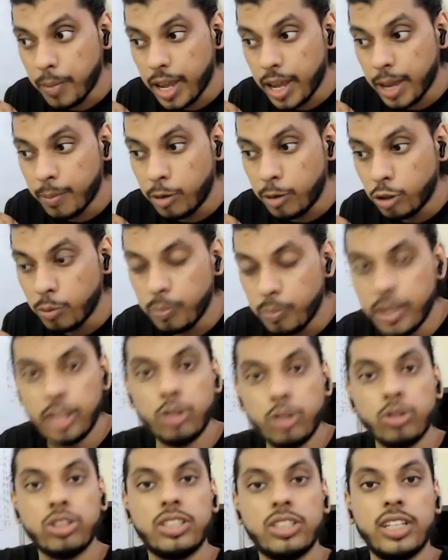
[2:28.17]
able to make
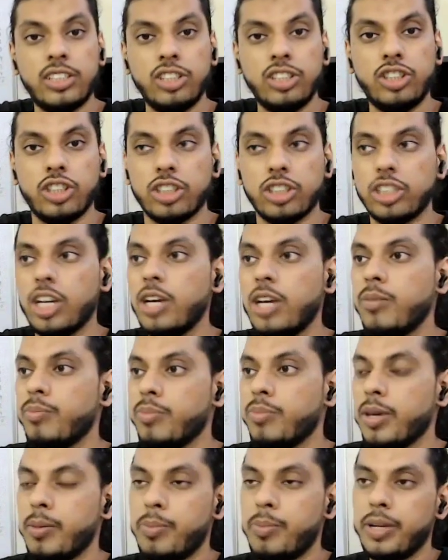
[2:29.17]
those decisions.
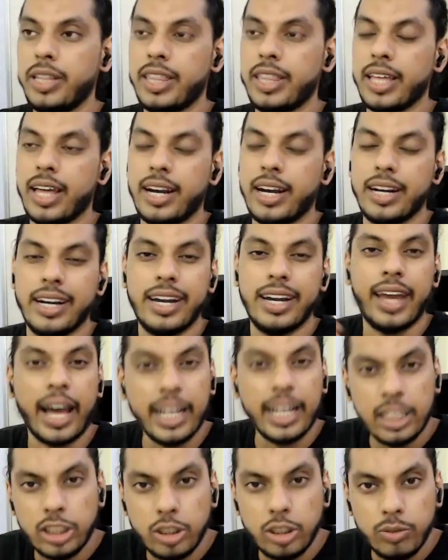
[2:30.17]
Maybe they are
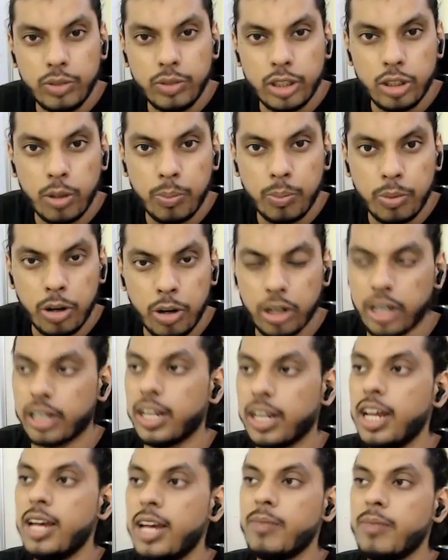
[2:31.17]
dicey with your product.
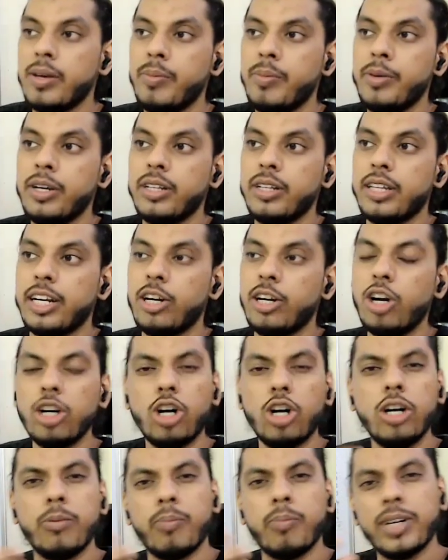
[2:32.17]
Maybe they not
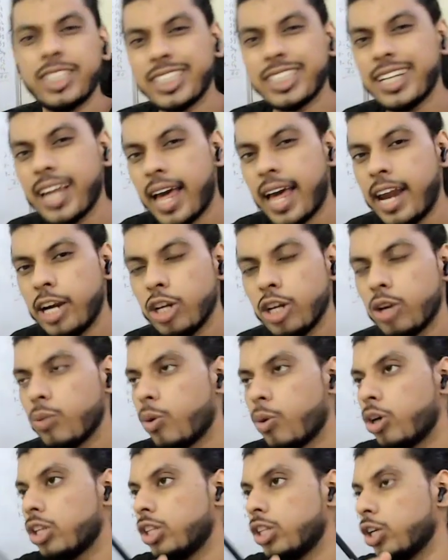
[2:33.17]
got much clarity on
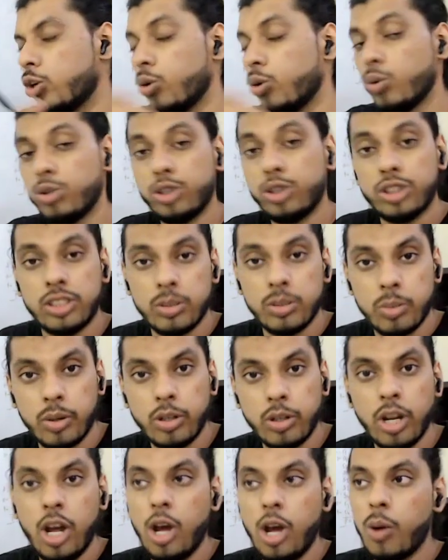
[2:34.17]
what the course is
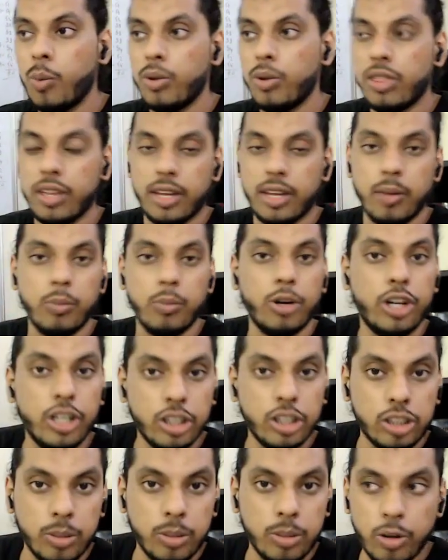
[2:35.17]
about, what the community
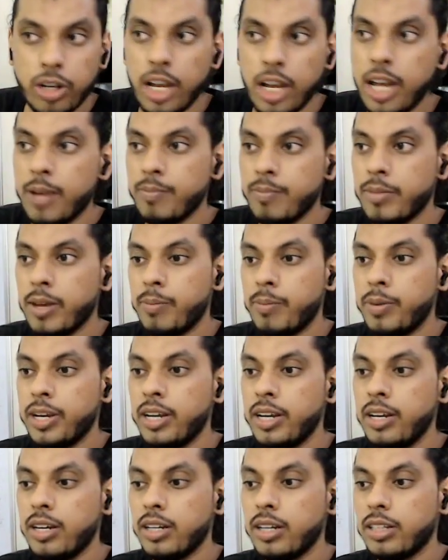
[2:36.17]
is about.
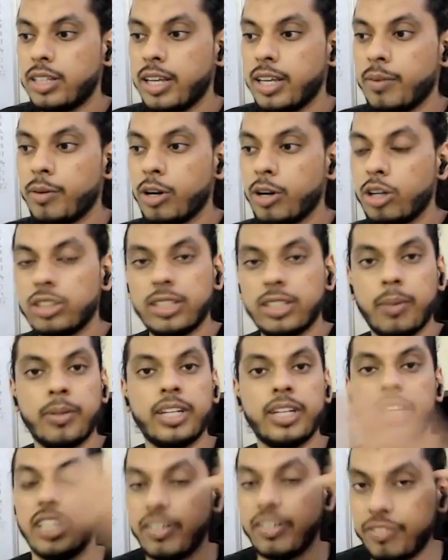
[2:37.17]
Maybe they were on some
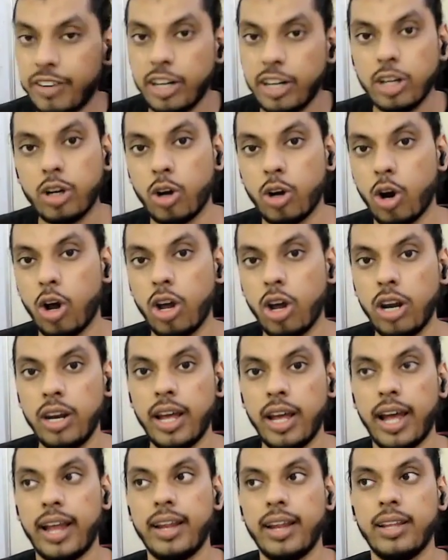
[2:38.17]
other different call
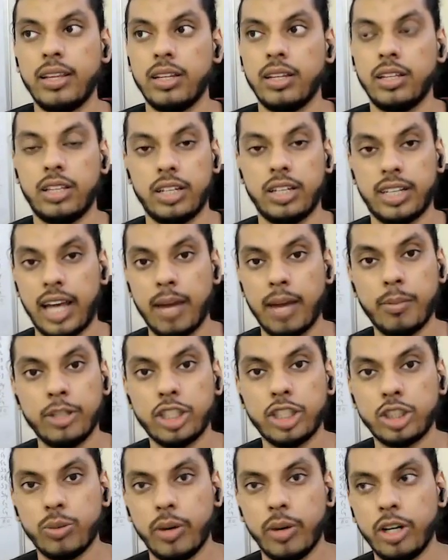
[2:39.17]
and the timer
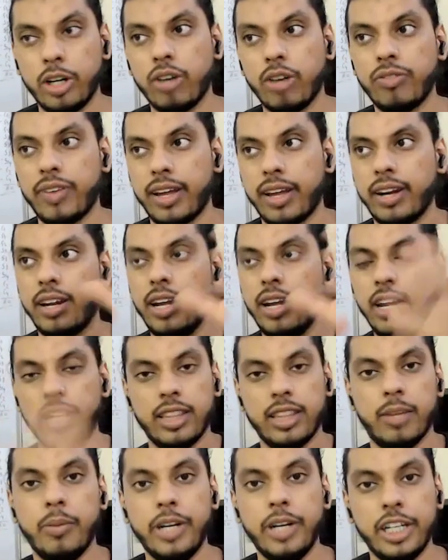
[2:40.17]
just went off and
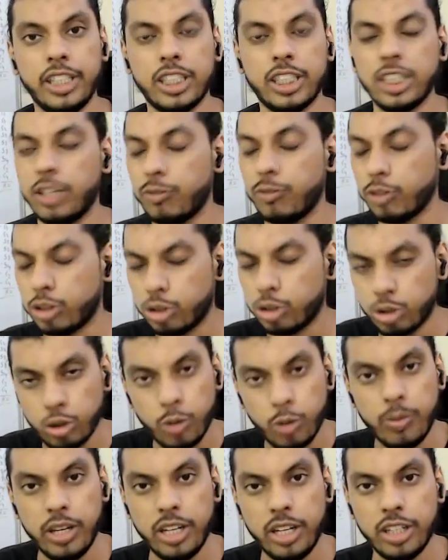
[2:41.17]
the meeting just for
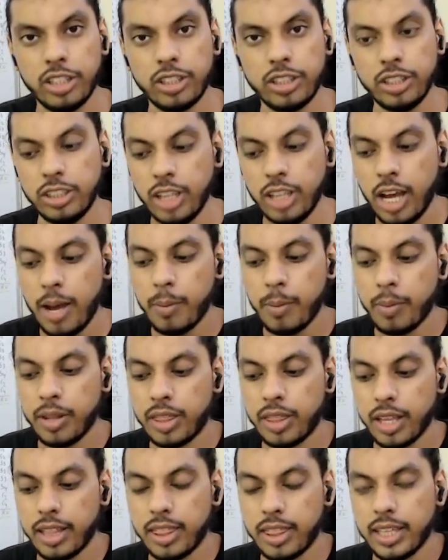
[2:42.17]
so many reasons, but
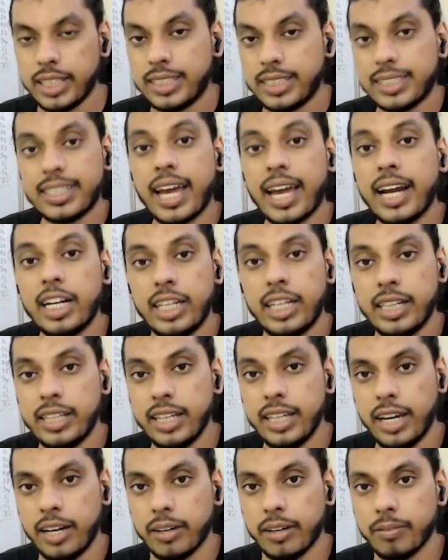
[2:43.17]
they sat till
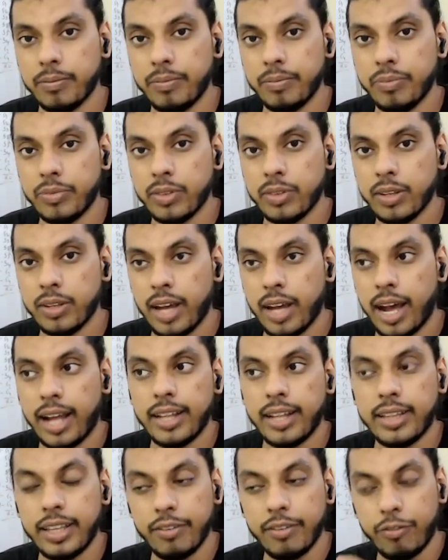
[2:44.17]
the end.
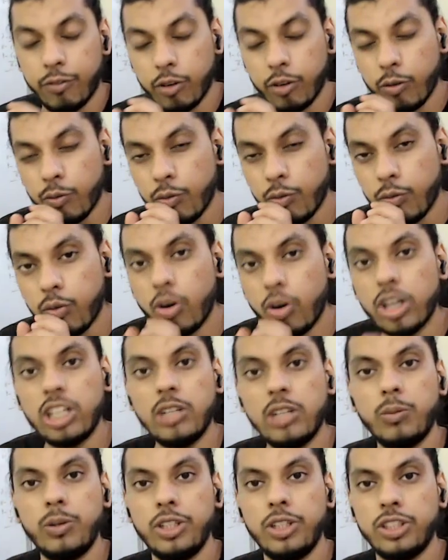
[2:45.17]
And they, for
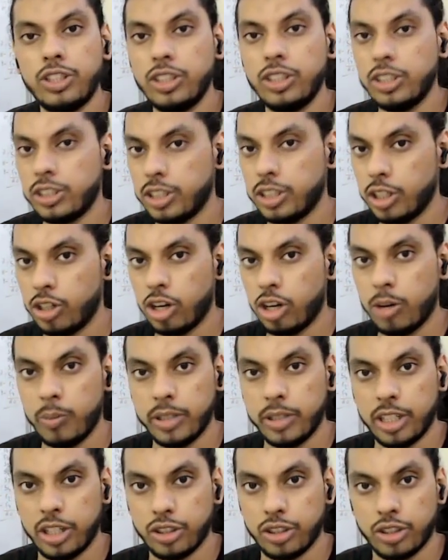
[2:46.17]
whatever reason, did not make
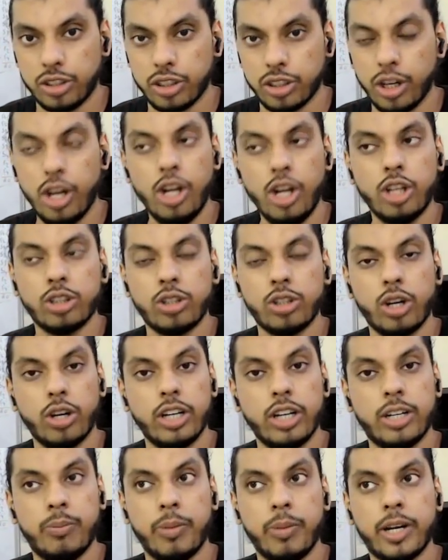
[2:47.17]
the decision. So now
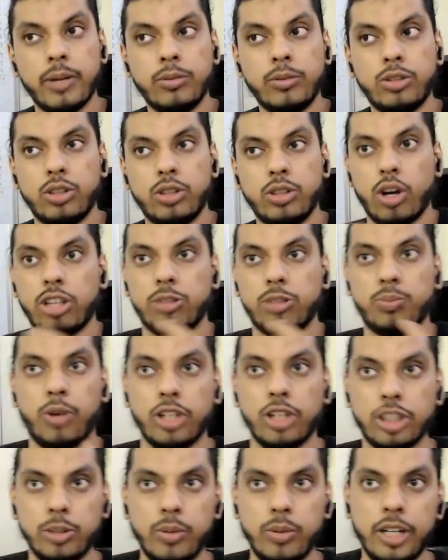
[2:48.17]
it becomes your
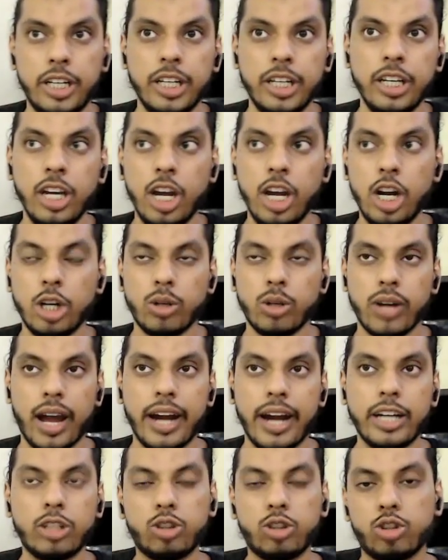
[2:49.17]
responsibility to
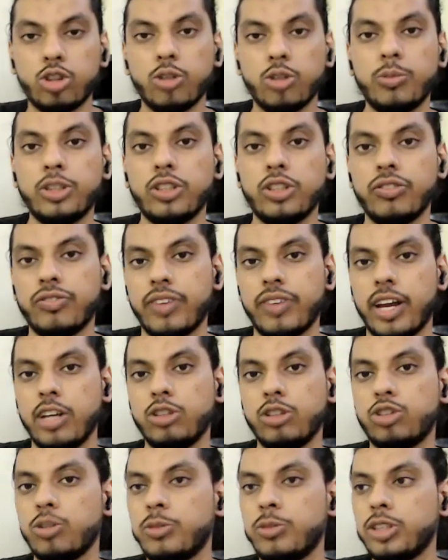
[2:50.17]
add so much of value,
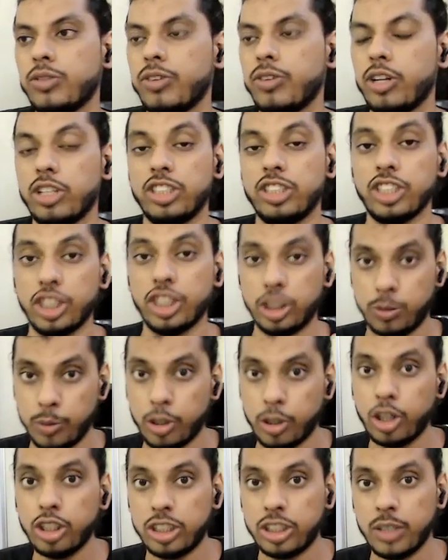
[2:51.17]
so much of value, just
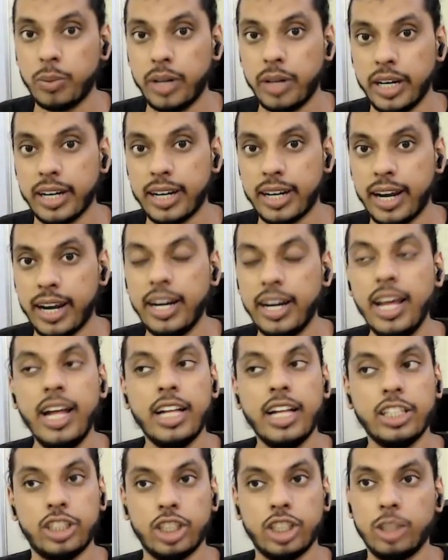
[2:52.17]
because they were inclined,
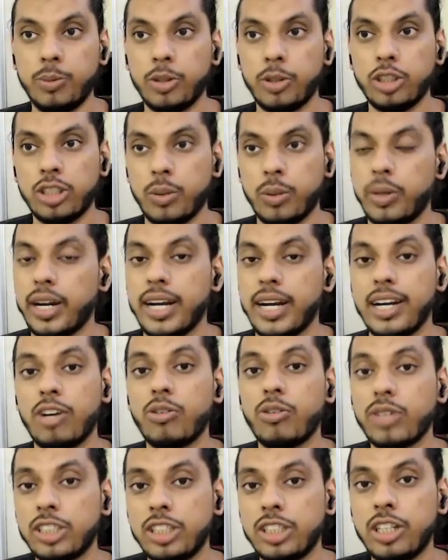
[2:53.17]
just because they were
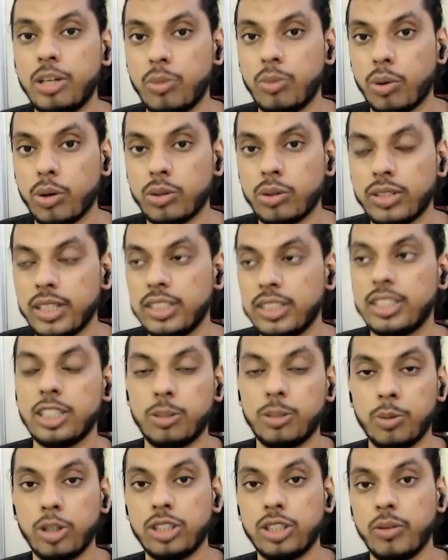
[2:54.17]
interested in what you're saying,
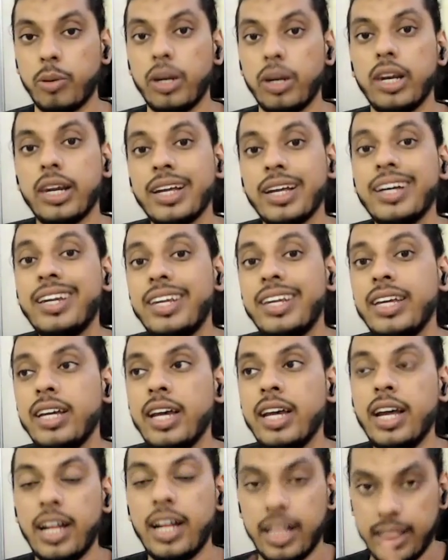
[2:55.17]
just because they were learning,
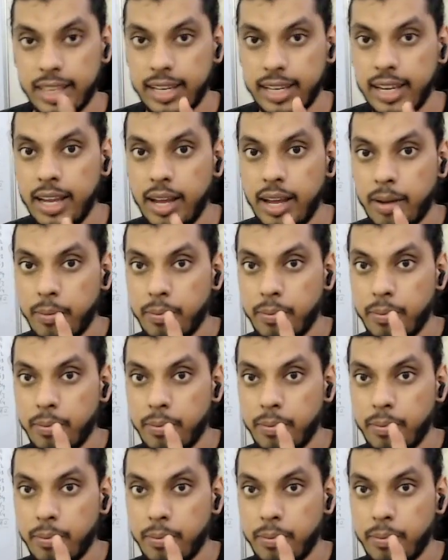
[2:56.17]
they